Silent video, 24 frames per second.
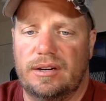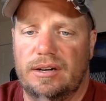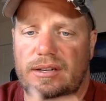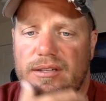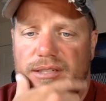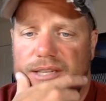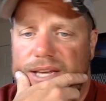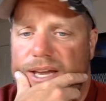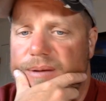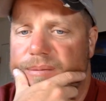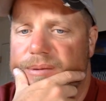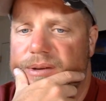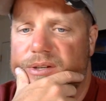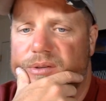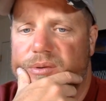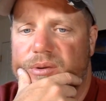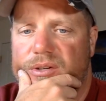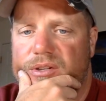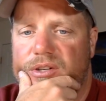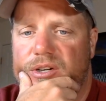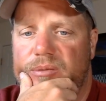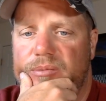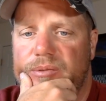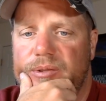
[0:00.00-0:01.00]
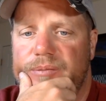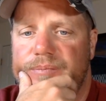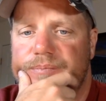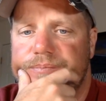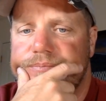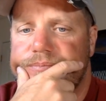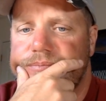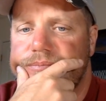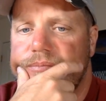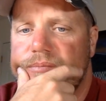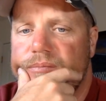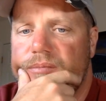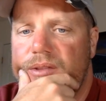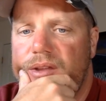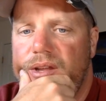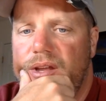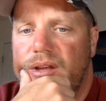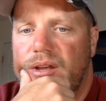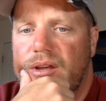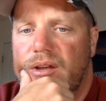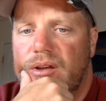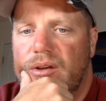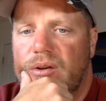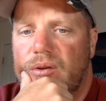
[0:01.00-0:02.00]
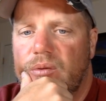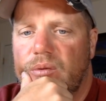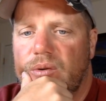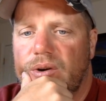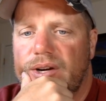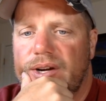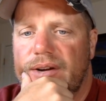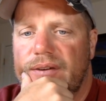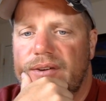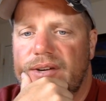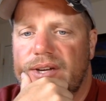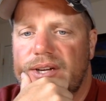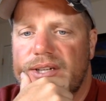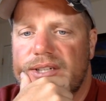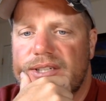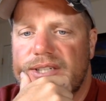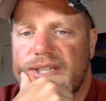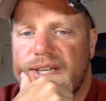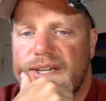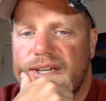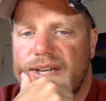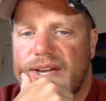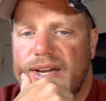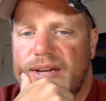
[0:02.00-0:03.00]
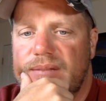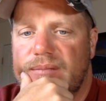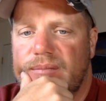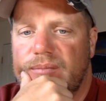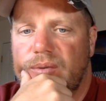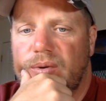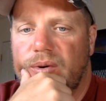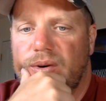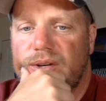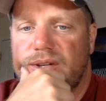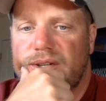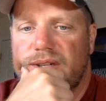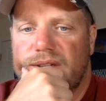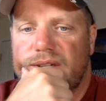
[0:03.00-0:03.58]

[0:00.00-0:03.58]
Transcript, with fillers: It's got to be a twin turbo. We're never going to see the Titan more